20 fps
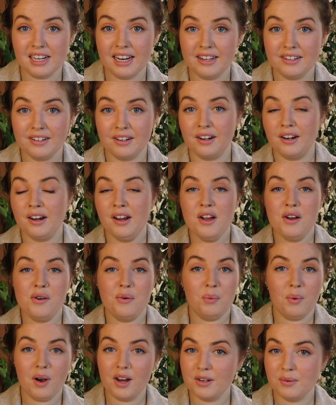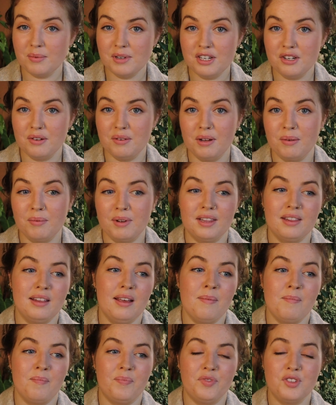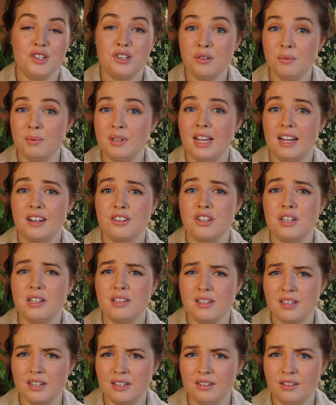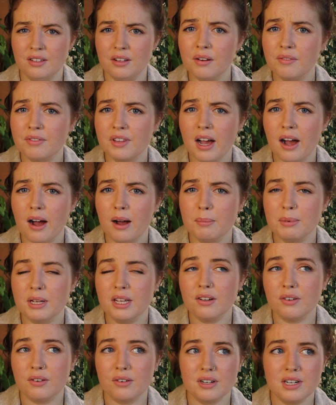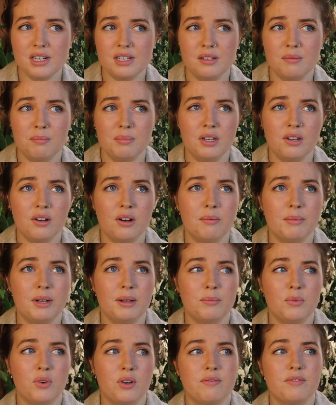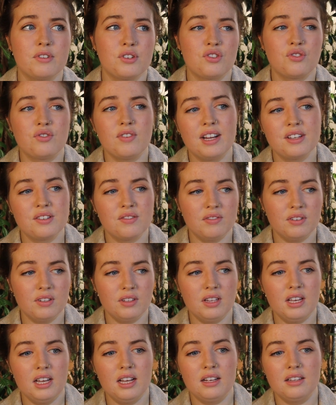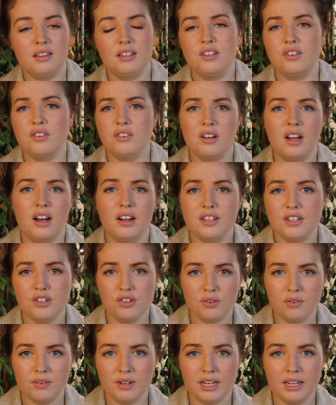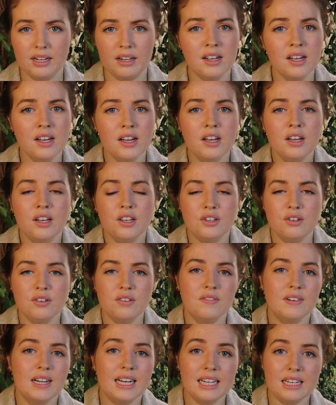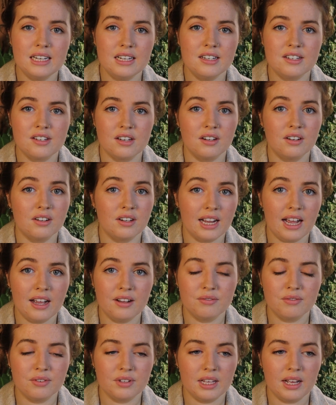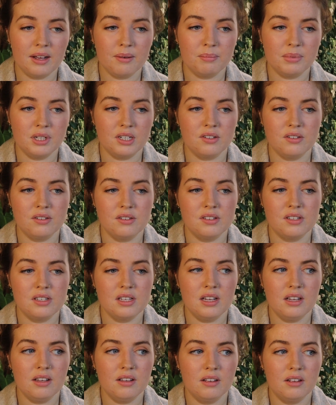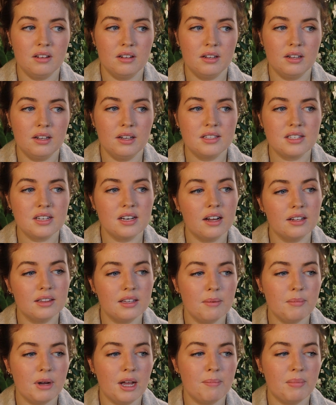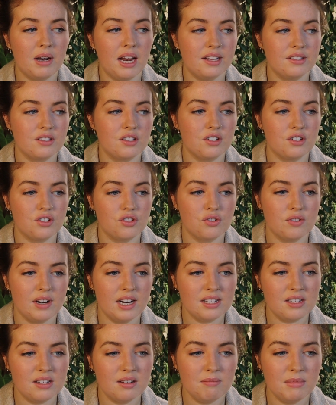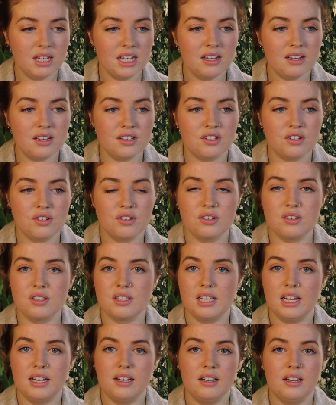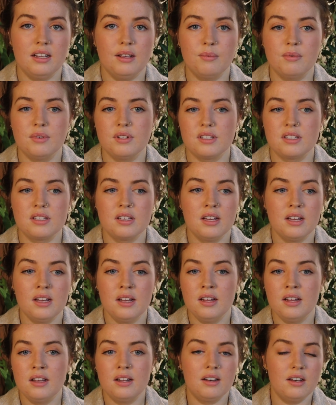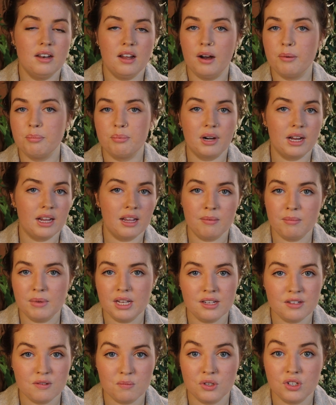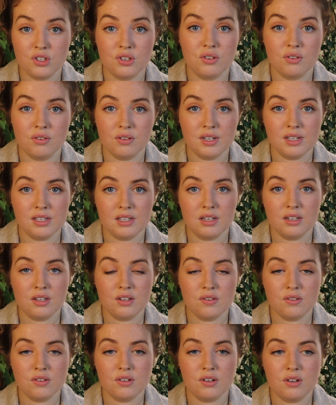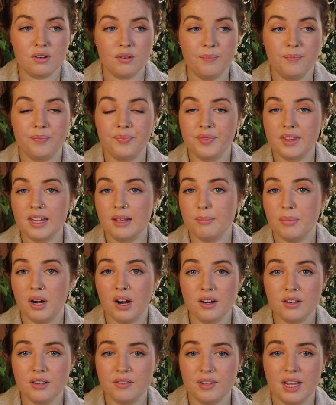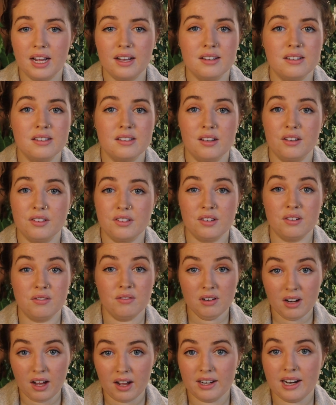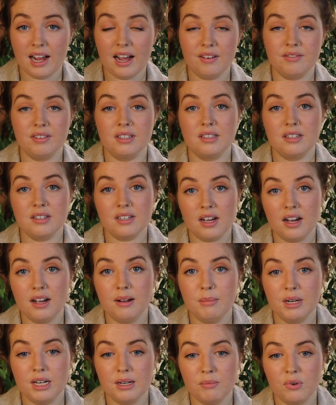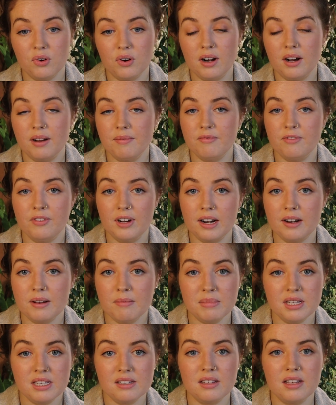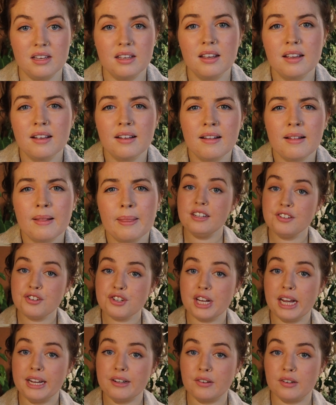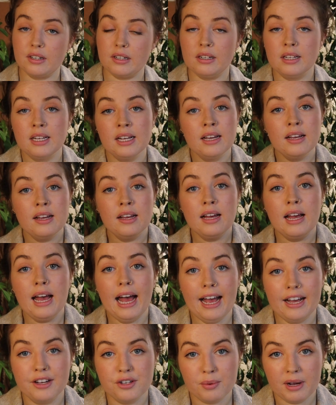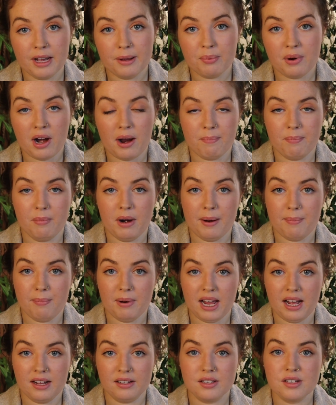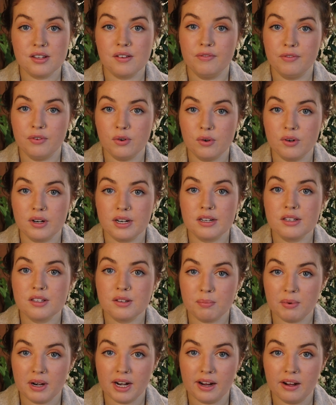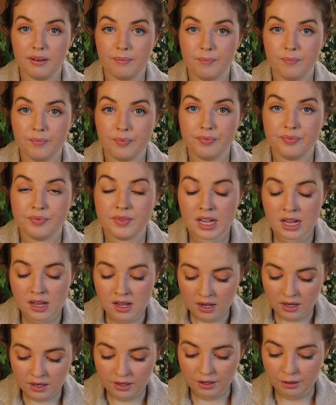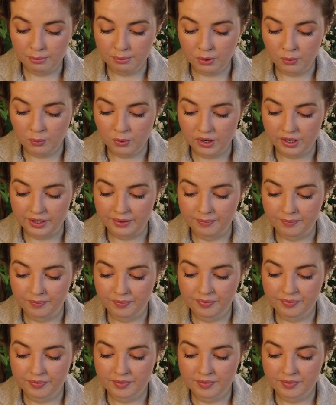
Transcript: later. What are we doing with them? Do we actually still love the hobby, or is it becoming more of a stressful thing that you're not enjoying? You really need to look out for that, because it's not that my plants are stressing me, it's just that it was not bringing me as much joy as it used to. Part of that is also not having the time anymore. I'm very busy. In general, how do I prep my plants for spring? Number one,